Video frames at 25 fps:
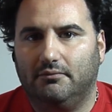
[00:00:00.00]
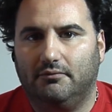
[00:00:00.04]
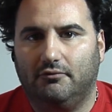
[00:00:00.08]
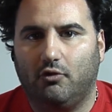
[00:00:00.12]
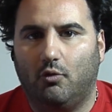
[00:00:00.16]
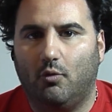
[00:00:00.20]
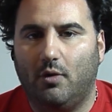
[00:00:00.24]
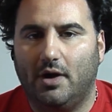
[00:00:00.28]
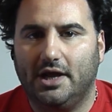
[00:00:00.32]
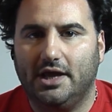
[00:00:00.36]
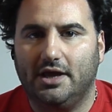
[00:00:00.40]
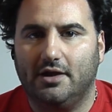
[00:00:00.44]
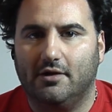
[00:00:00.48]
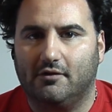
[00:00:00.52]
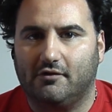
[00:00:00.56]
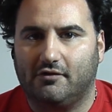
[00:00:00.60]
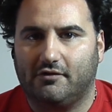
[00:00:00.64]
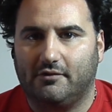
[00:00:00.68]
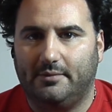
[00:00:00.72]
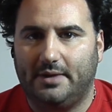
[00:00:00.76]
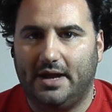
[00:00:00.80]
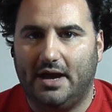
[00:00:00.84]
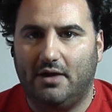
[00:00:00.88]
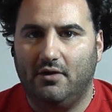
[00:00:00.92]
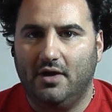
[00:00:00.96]
20 years
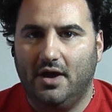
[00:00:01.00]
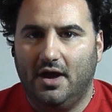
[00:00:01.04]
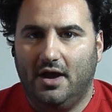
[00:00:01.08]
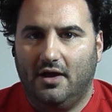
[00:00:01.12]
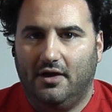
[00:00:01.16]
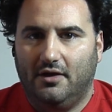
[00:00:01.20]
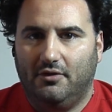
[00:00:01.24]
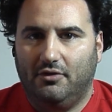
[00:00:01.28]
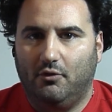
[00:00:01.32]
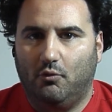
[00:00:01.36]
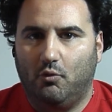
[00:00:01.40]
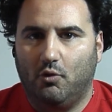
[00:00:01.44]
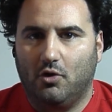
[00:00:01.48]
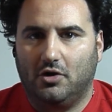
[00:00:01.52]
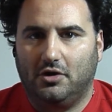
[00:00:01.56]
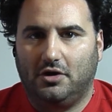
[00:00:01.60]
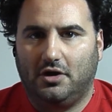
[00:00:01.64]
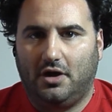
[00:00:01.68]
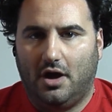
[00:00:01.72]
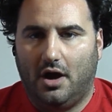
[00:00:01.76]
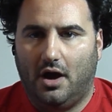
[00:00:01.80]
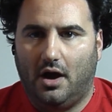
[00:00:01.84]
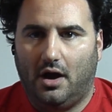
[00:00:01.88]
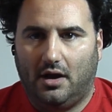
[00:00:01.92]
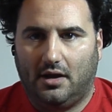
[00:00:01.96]
from now, the word
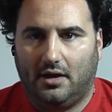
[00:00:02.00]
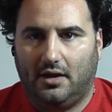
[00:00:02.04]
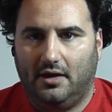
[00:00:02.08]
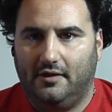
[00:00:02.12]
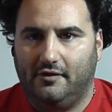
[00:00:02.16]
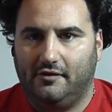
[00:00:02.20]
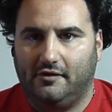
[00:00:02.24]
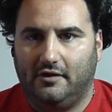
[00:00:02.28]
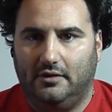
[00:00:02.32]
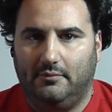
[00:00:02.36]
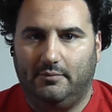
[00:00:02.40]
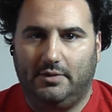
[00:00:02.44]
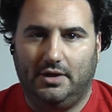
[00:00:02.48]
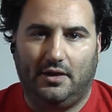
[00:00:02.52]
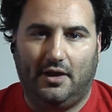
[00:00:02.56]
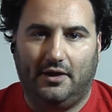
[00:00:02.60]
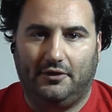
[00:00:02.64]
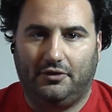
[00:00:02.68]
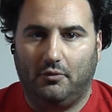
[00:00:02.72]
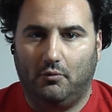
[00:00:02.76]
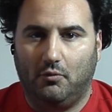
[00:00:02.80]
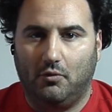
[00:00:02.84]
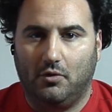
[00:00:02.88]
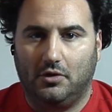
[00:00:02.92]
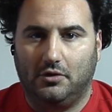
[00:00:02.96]
cuck is going to be like
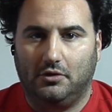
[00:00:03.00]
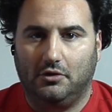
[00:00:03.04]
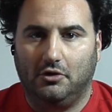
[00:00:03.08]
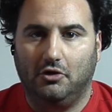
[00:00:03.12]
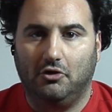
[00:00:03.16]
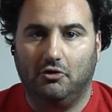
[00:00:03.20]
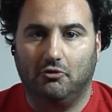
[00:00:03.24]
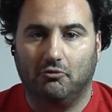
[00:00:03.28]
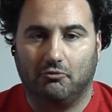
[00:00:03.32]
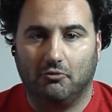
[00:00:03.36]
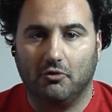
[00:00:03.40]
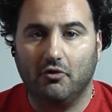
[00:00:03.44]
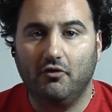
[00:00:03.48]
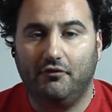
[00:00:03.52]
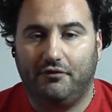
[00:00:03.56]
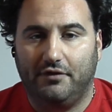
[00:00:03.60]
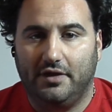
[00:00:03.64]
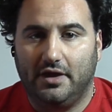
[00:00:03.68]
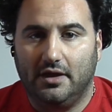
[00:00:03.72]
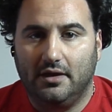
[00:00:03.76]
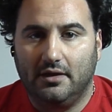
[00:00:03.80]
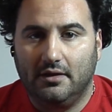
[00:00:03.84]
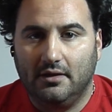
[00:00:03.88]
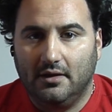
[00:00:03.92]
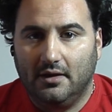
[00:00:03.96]
the word
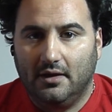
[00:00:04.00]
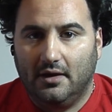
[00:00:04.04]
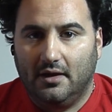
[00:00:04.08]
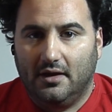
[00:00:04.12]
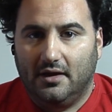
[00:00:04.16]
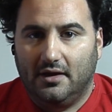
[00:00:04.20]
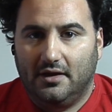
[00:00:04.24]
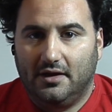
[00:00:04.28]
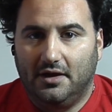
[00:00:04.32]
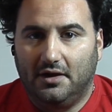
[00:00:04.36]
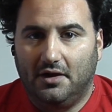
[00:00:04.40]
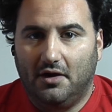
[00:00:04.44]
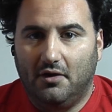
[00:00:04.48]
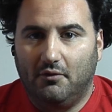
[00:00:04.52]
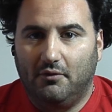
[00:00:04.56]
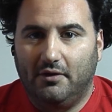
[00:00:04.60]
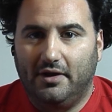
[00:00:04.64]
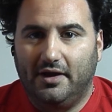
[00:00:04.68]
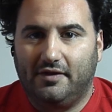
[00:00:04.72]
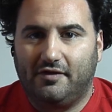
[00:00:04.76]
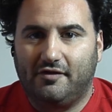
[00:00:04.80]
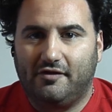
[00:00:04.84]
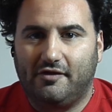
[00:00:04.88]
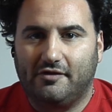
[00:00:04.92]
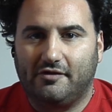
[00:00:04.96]
groovy.
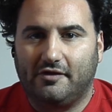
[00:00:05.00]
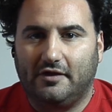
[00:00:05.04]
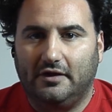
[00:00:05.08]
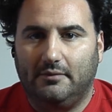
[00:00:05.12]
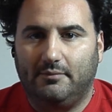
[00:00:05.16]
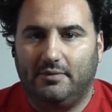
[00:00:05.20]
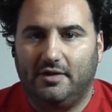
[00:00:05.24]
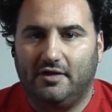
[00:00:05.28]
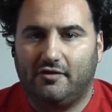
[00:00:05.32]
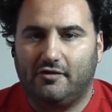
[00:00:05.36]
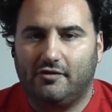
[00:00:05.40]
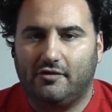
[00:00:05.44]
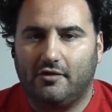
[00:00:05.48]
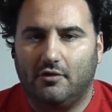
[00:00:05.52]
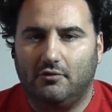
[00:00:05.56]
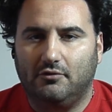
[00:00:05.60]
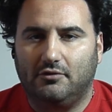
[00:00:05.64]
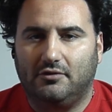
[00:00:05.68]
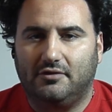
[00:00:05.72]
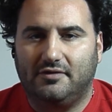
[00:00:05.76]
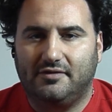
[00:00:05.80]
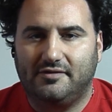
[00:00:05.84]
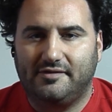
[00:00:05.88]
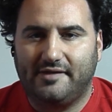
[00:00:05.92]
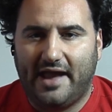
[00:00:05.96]
It's just going to be
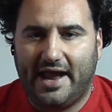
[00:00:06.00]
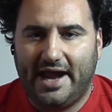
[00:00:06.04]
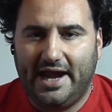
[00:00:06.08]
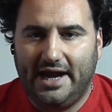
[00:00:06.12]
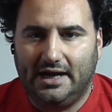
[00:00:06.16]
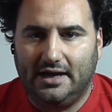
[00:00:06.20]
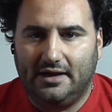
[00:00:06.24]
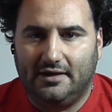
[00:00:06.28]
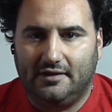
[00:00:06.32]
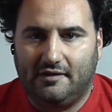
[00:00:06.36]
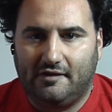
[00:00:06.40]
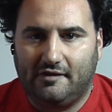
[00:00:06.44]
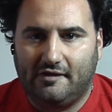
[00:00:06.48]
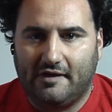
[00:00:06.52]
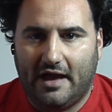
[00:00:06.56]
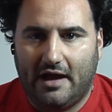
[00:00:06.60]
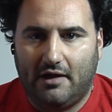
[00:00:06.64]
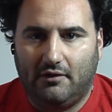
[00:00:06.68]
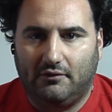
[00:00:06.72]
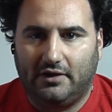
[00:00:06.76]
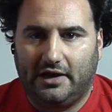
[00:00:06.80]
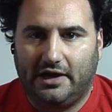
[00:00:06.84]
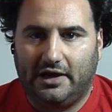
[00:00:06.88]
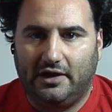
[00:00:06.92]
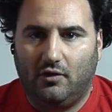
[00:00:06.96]
so dated sounding,